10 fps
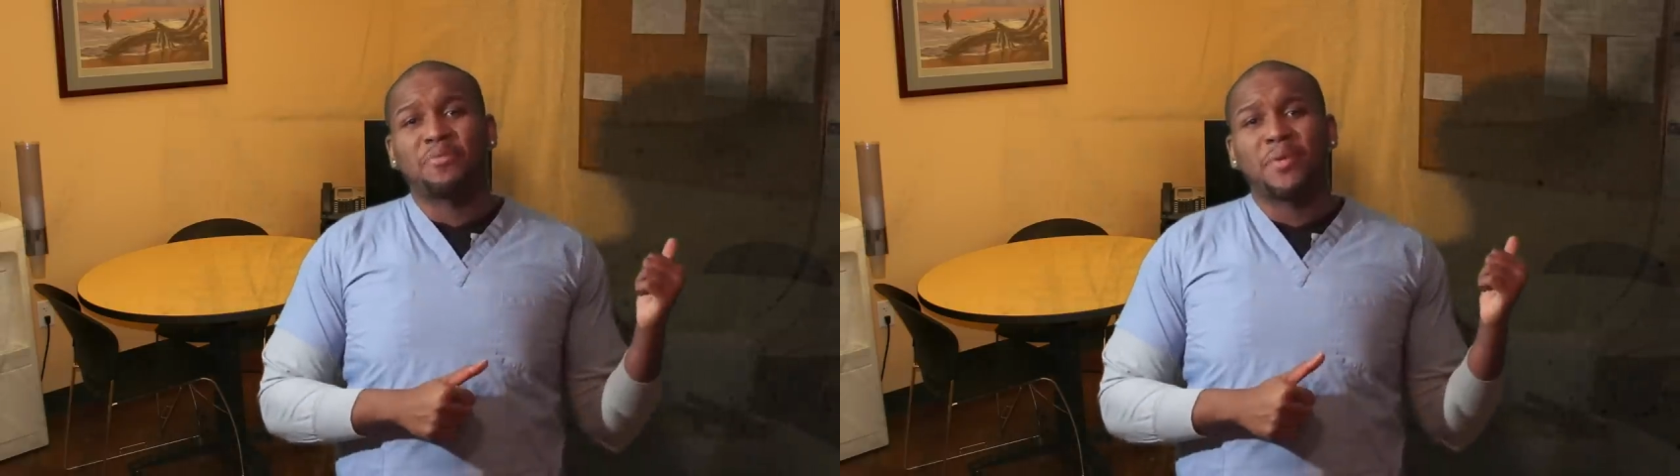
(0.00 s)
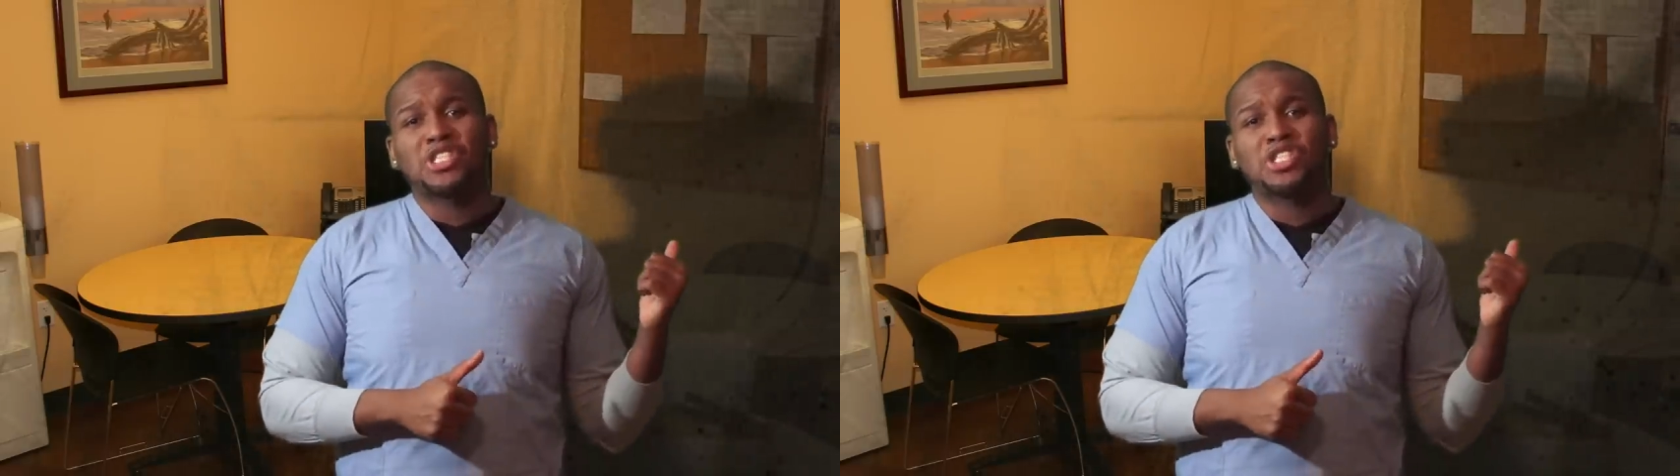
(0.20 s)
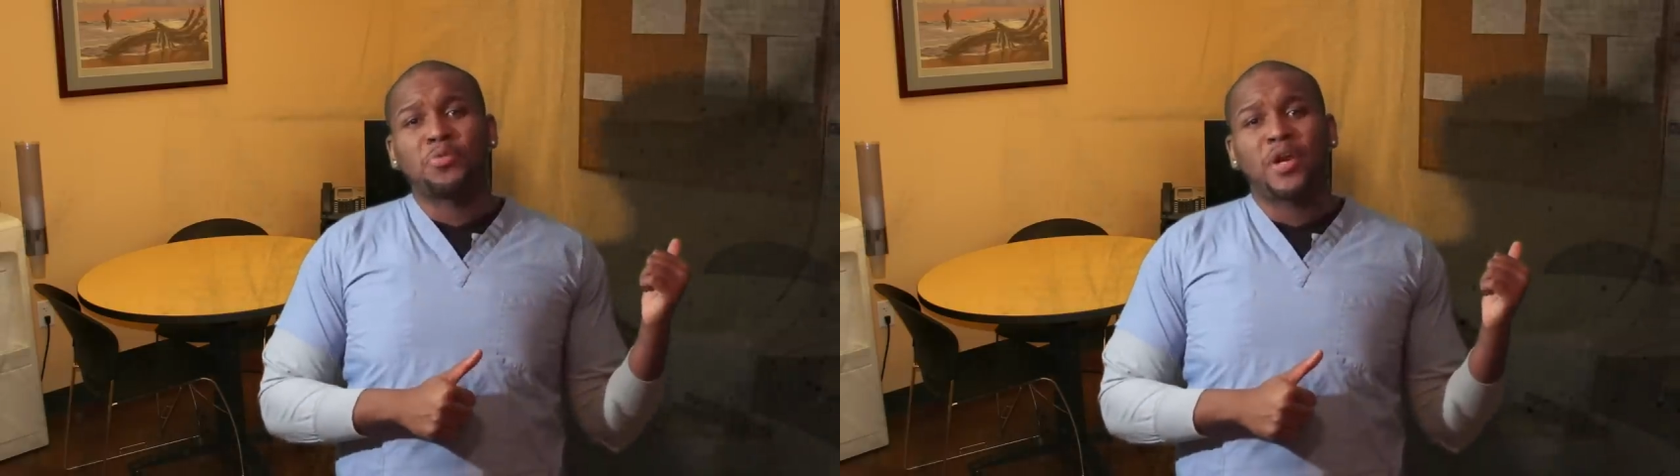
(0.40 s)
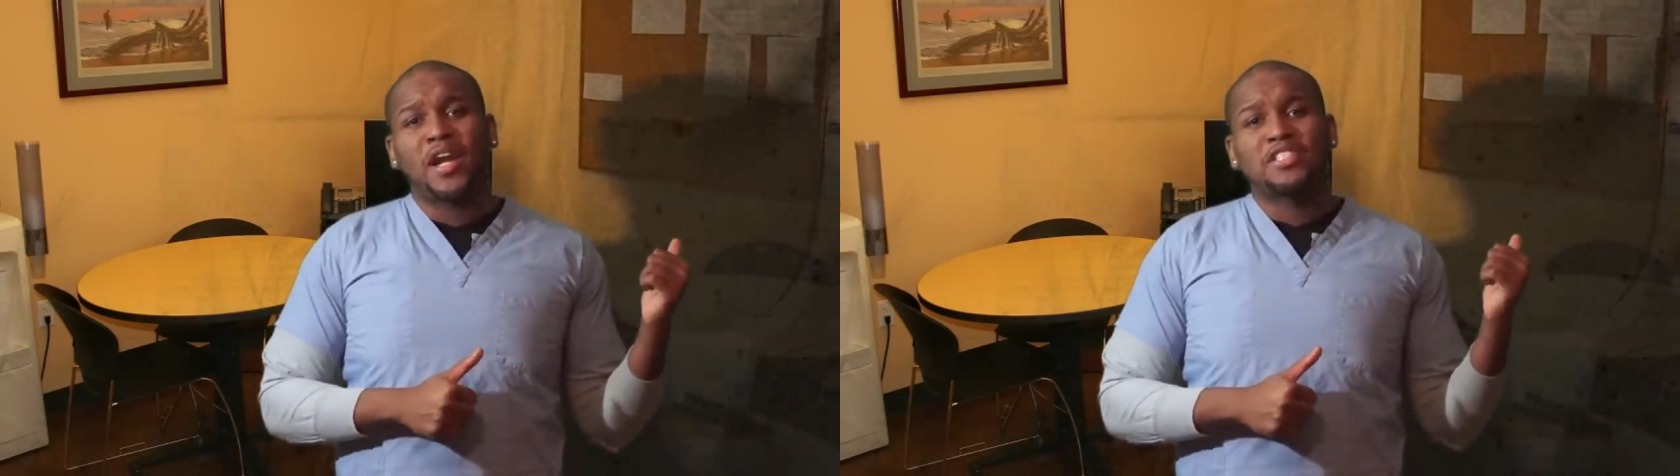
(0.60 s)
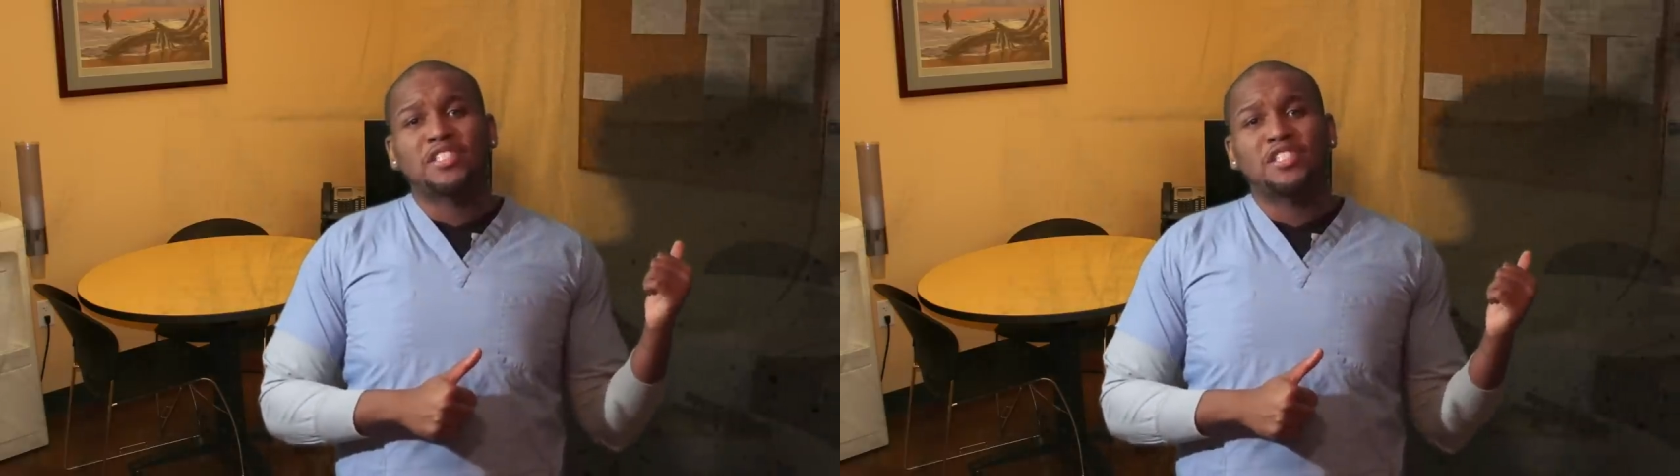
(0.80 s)
to make sure we
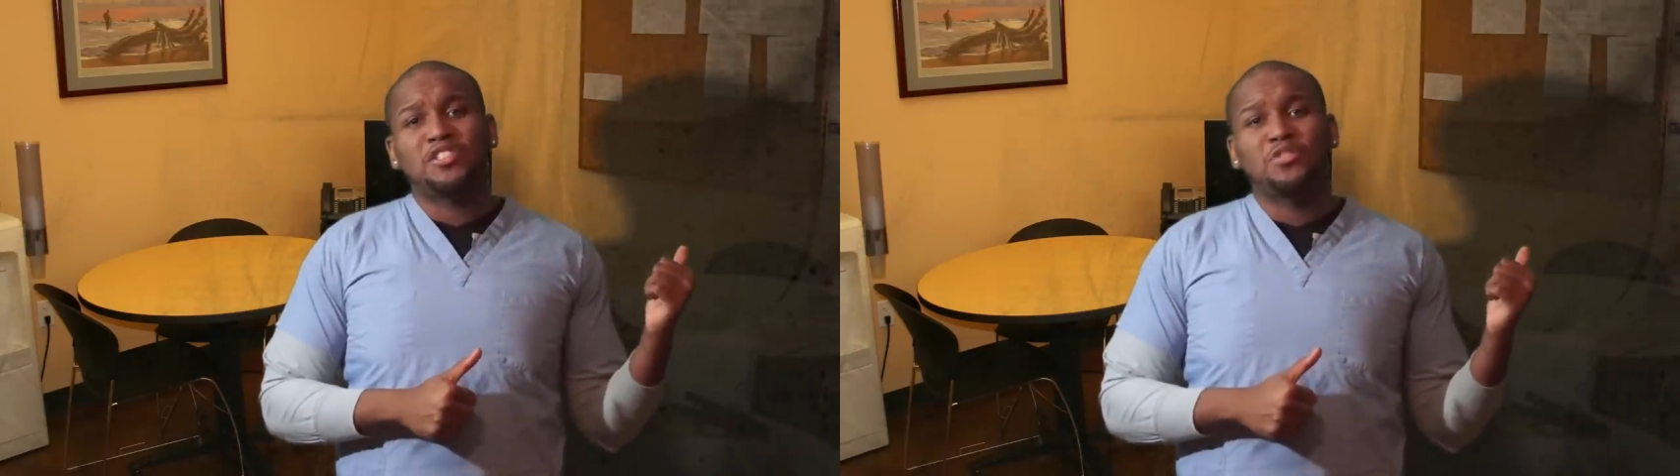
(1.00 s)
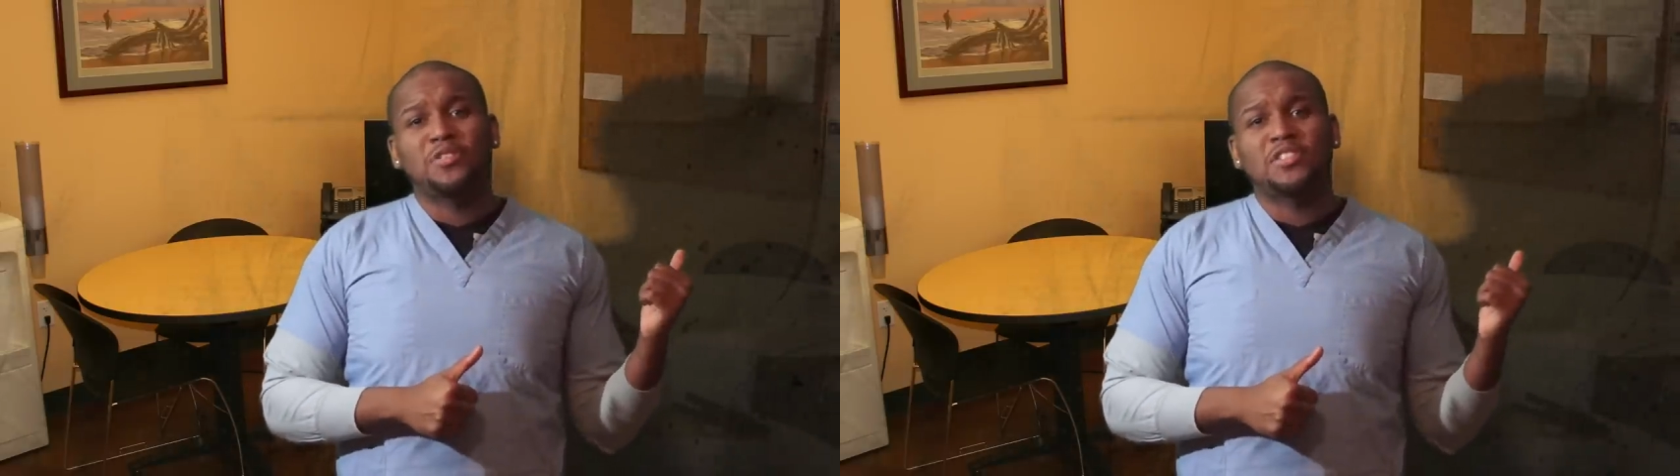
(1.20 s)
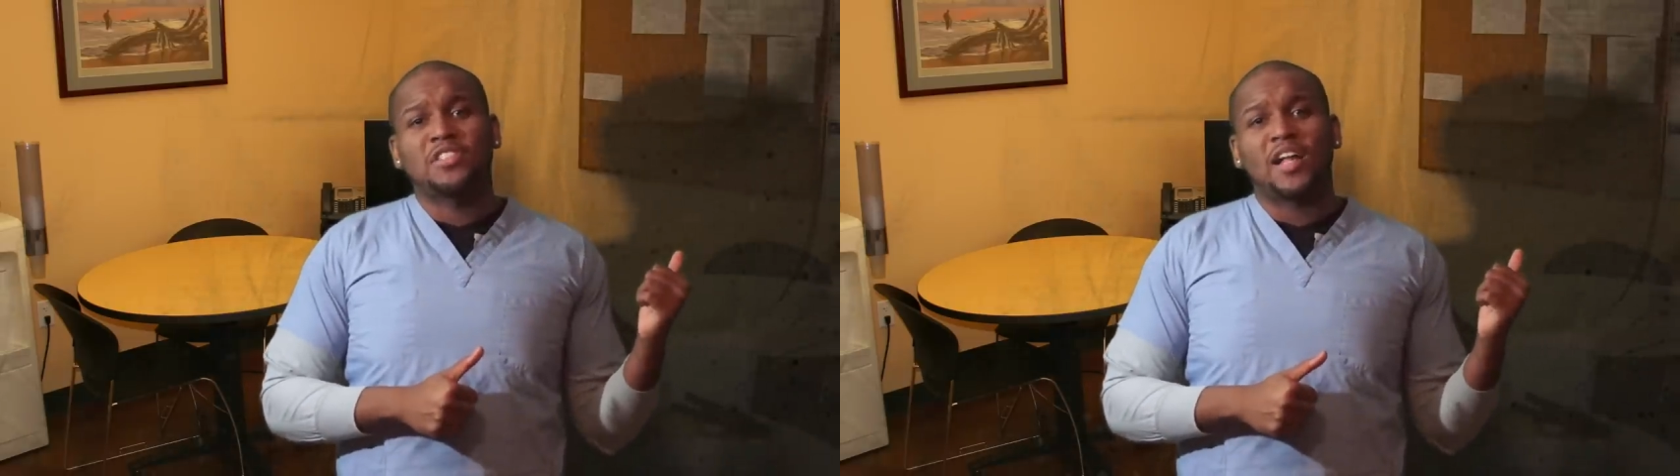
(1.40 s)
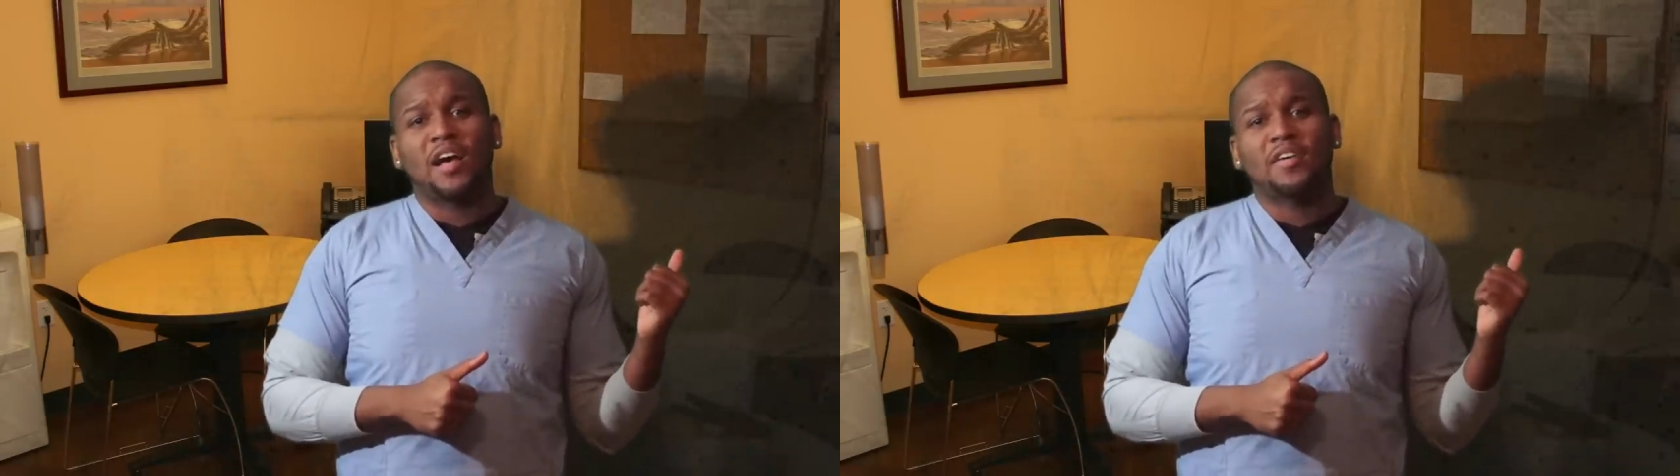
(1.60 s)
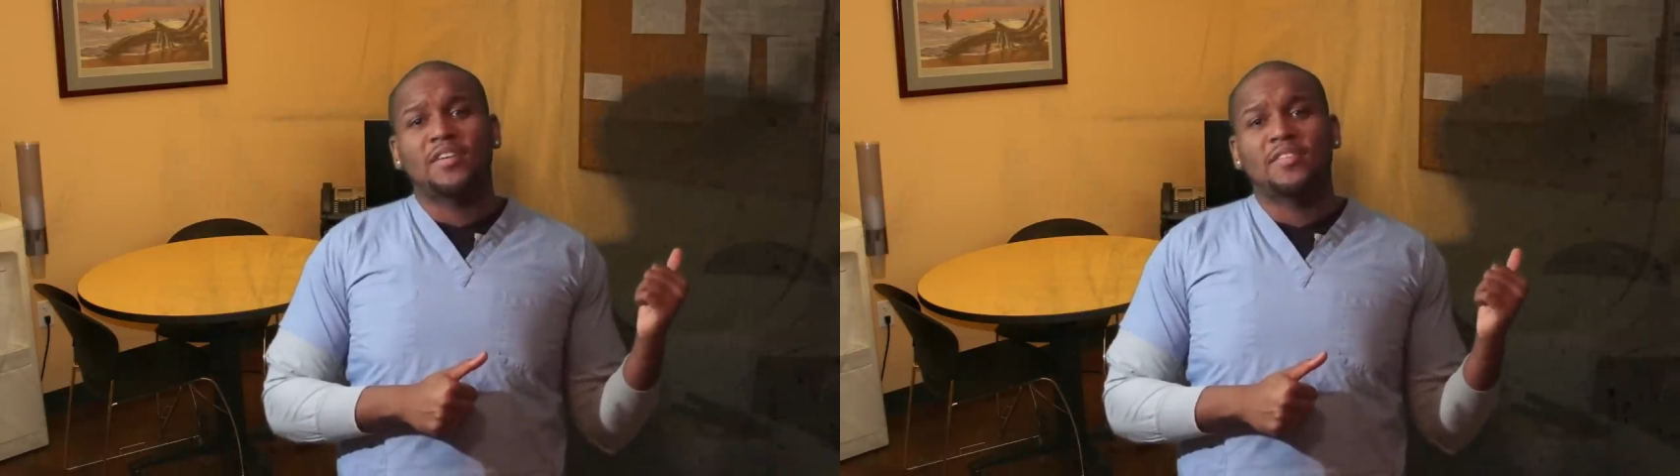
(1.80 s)
got a C2 in
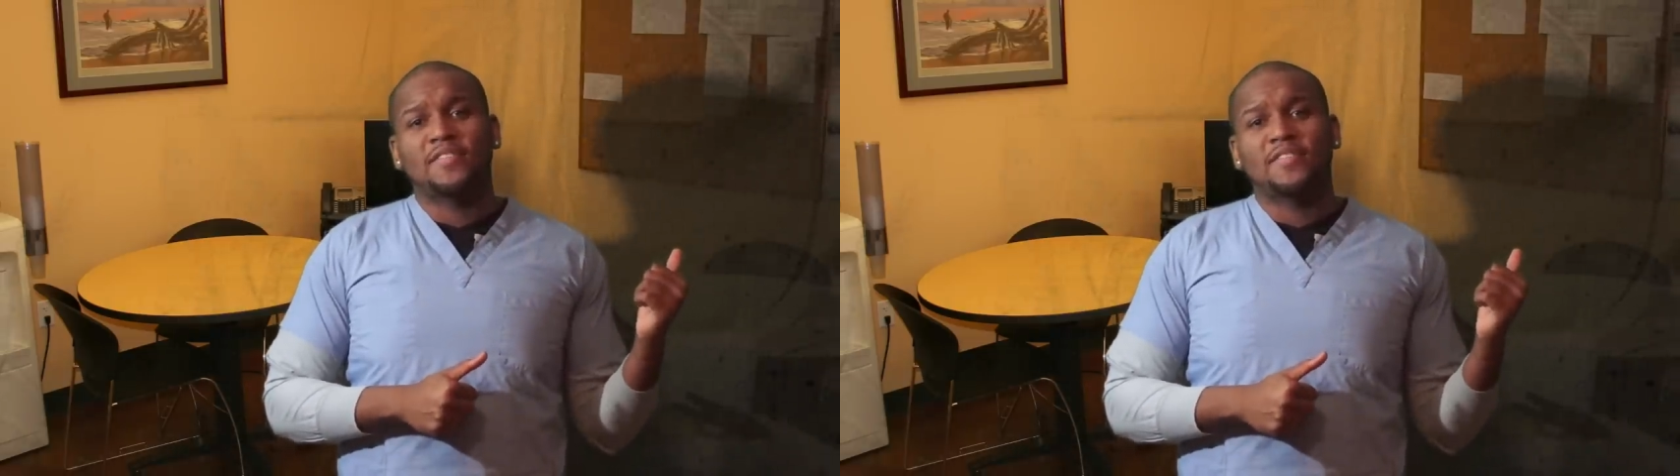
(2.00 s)
stock.